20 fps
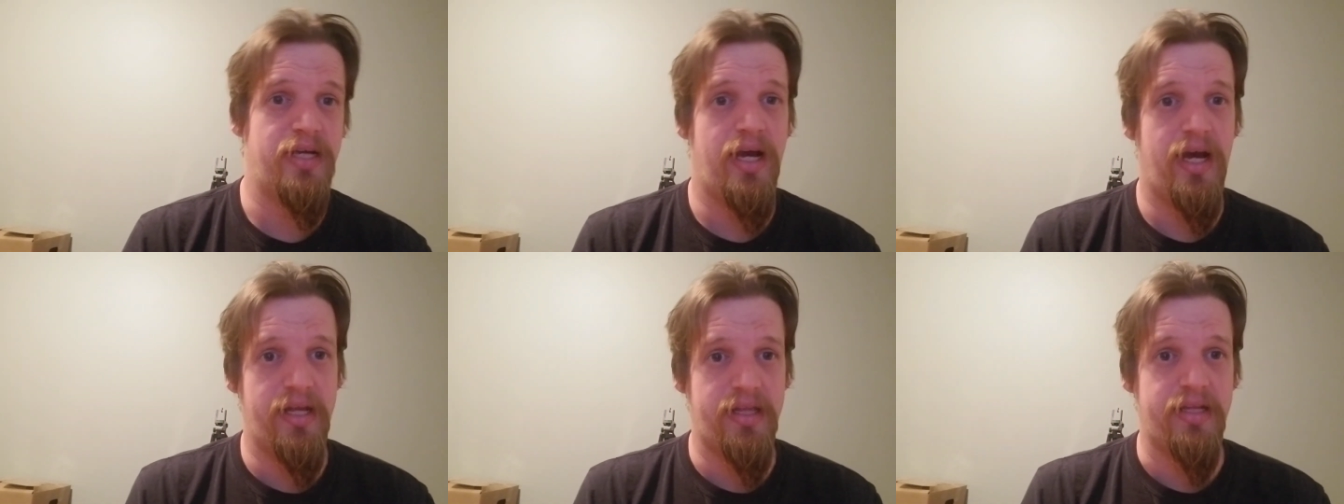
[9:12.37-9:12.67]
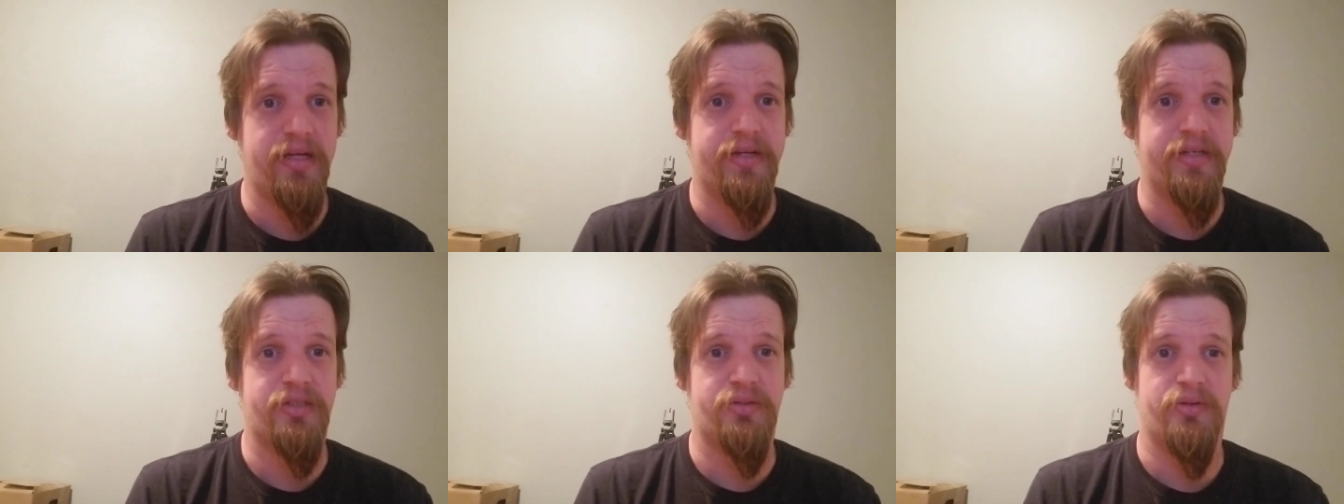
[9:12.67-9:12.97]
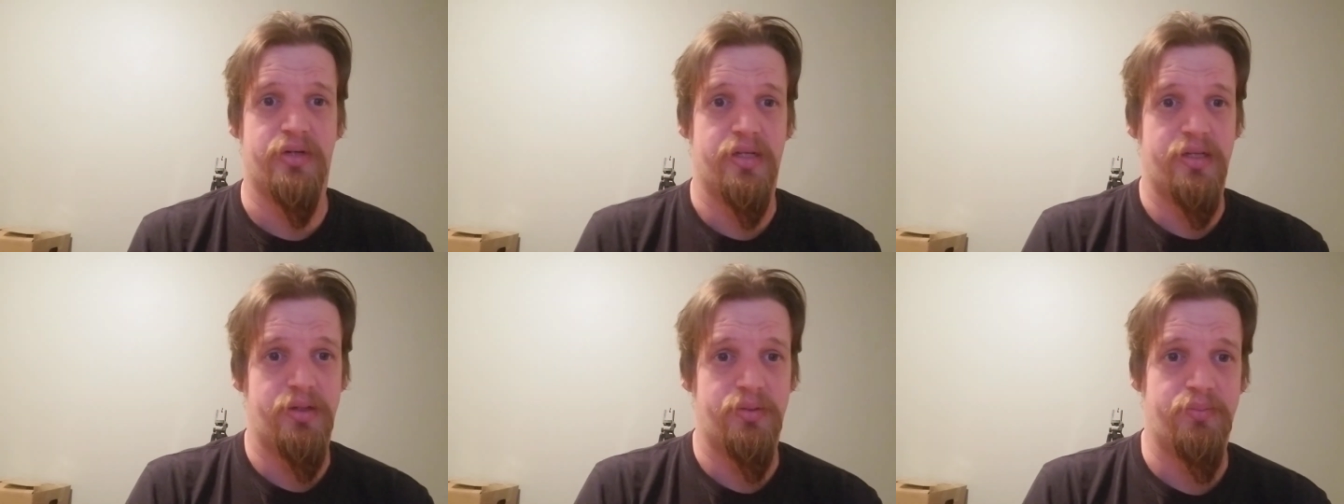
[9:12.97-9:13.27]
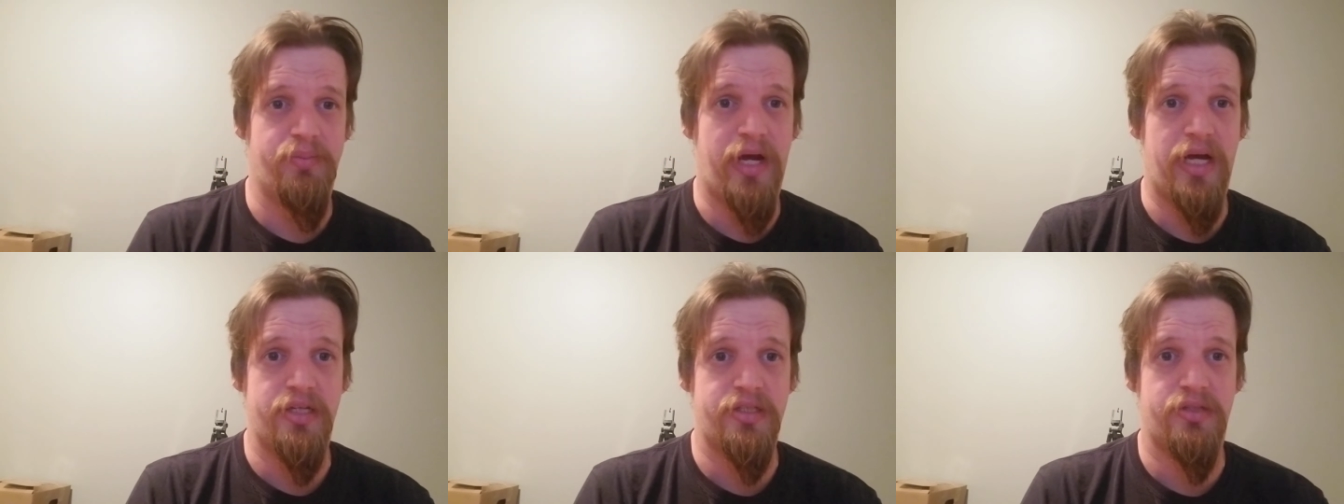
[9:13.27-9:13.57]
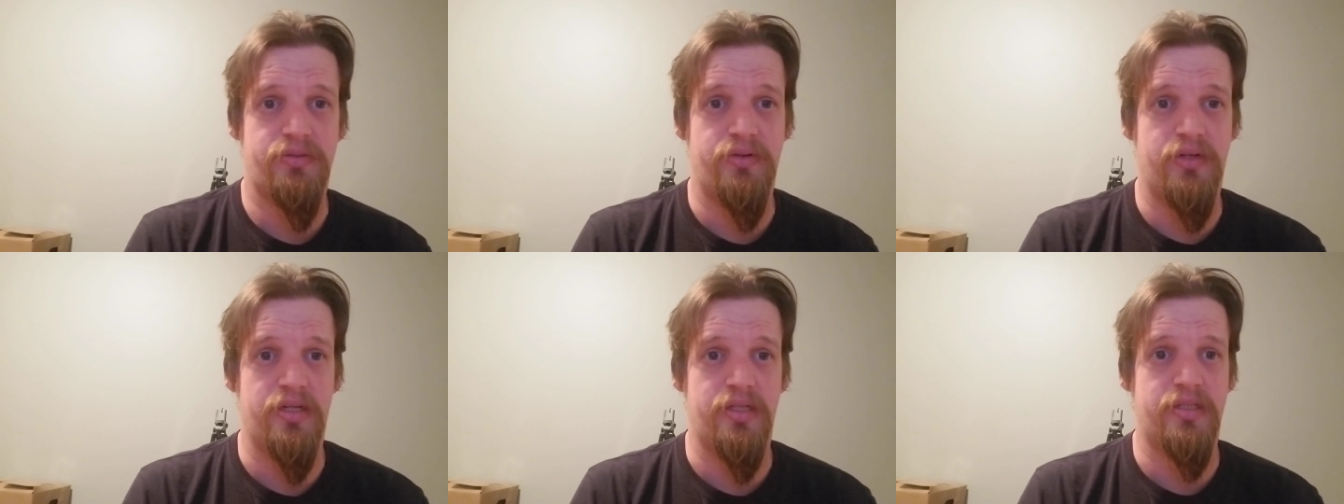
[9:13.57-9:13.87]
I think it's one of their best
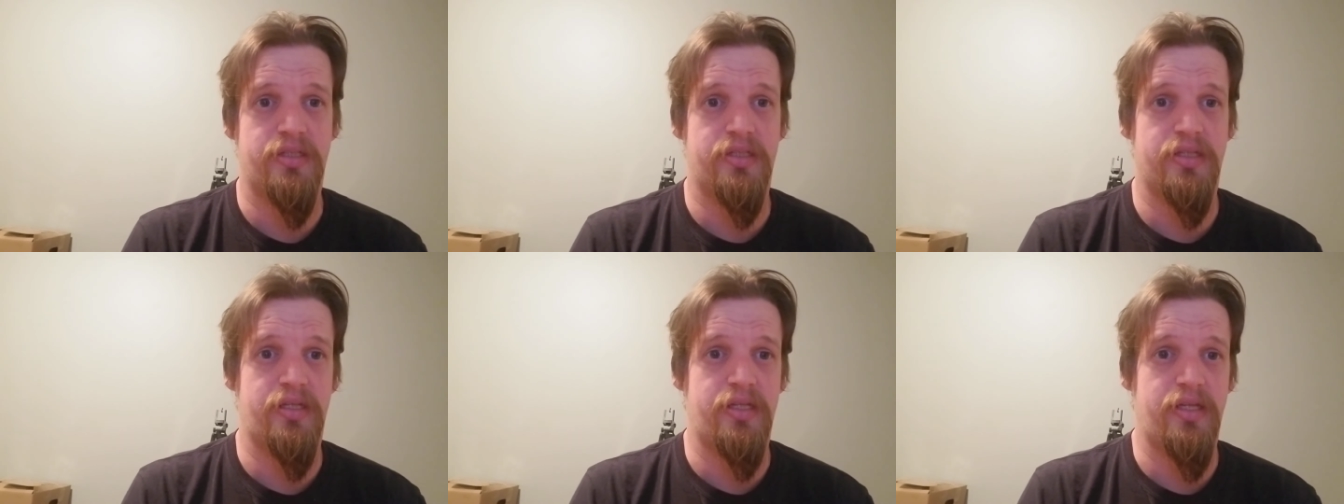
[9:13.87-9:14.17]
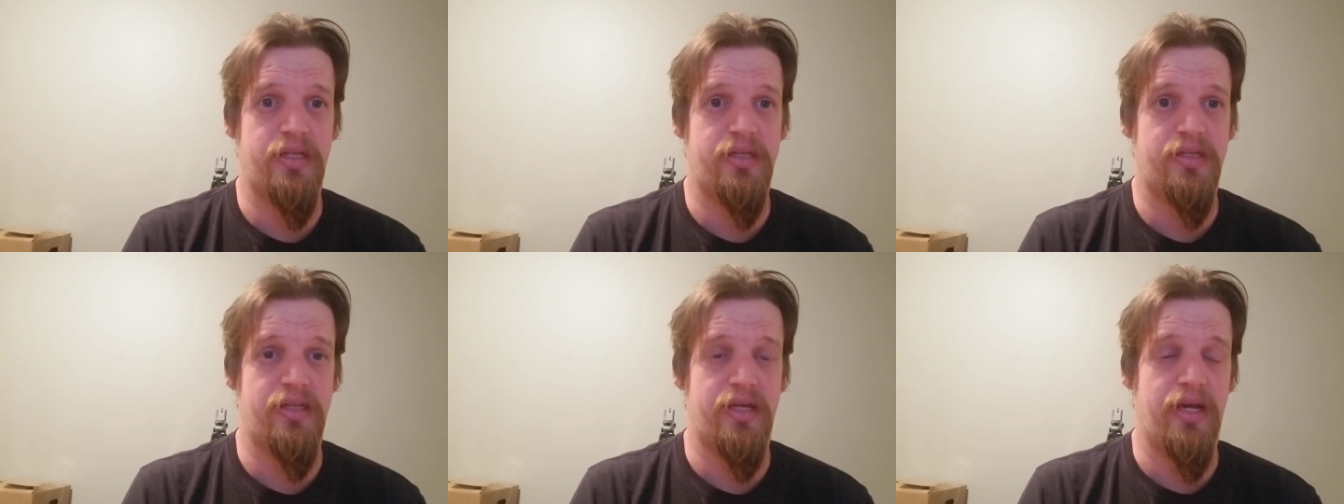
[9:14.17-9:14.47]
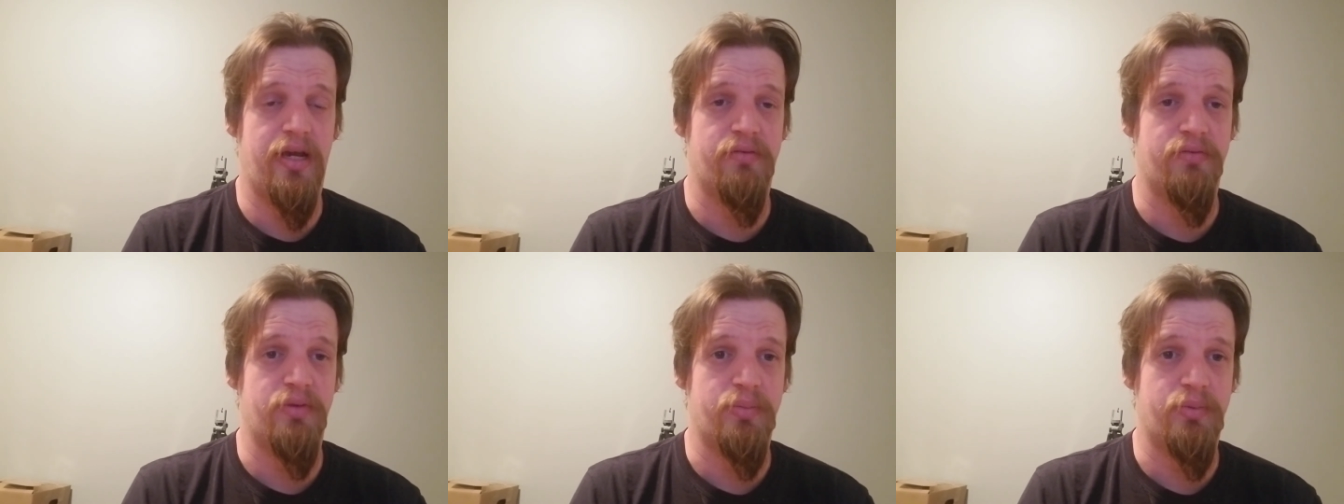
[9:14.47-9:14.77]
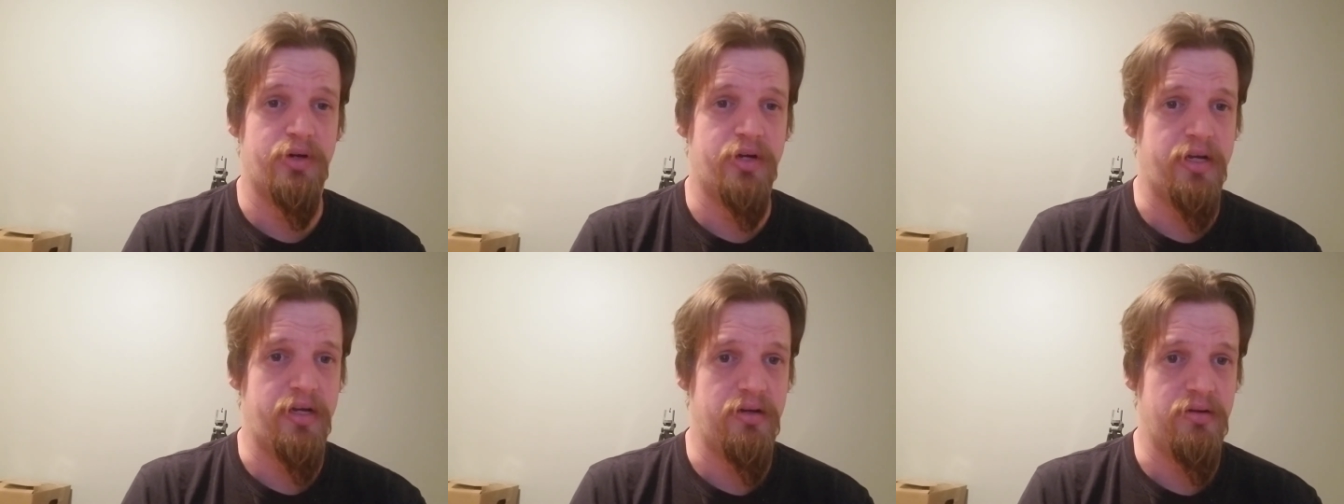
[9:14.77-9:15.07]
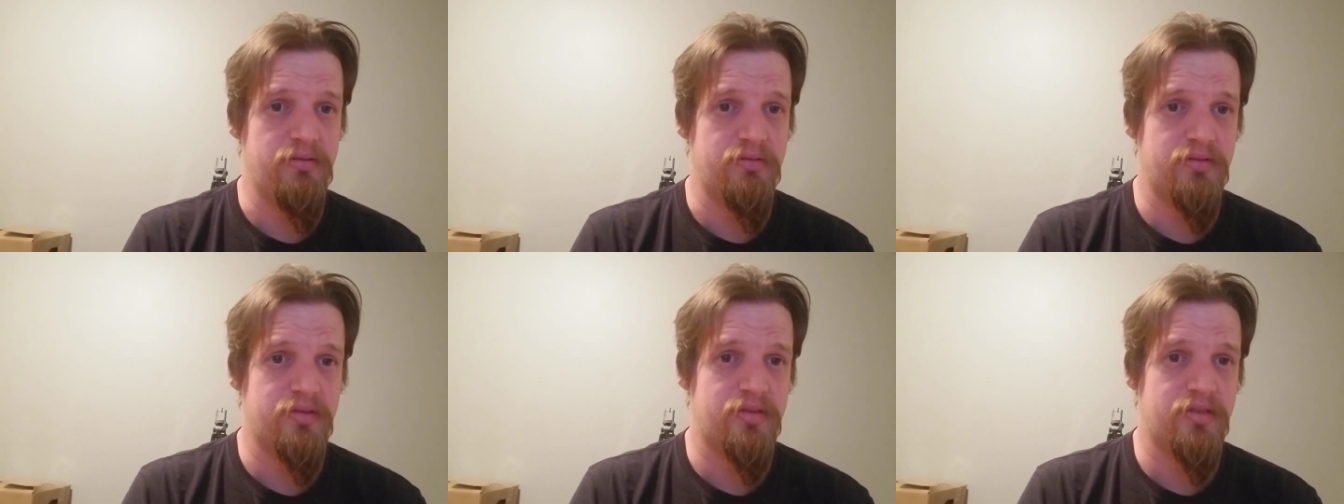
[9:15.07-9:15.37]
ones they ever put
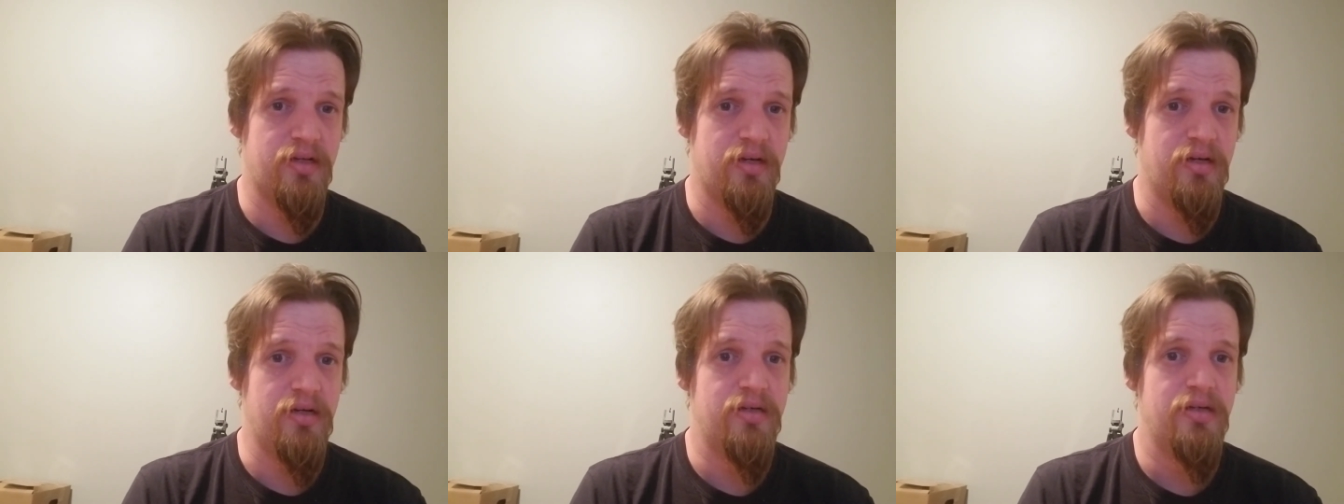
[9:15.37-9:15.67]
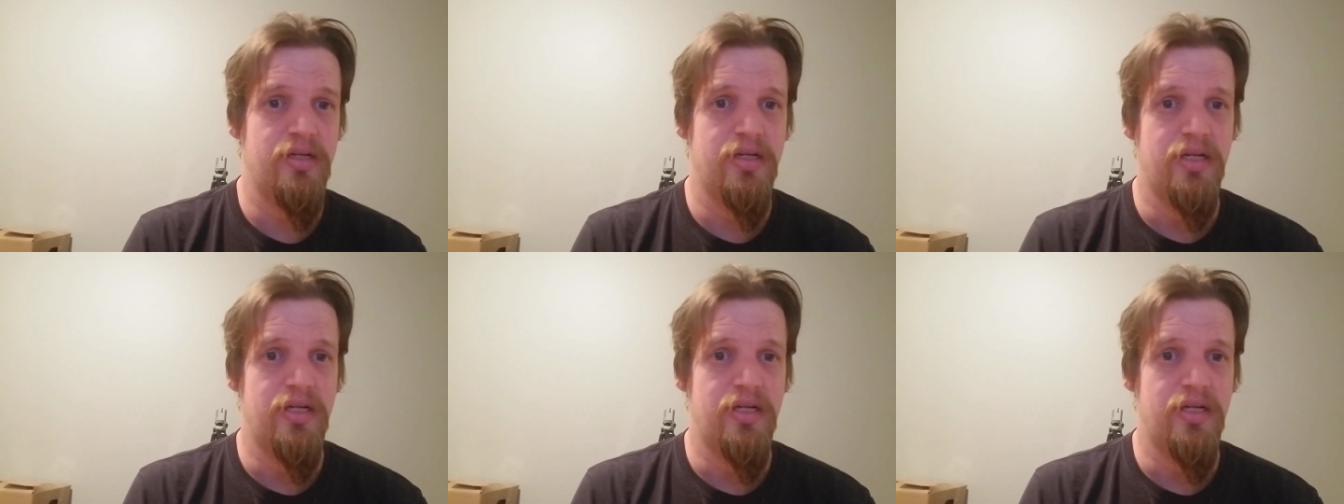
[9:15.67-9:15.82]
out. So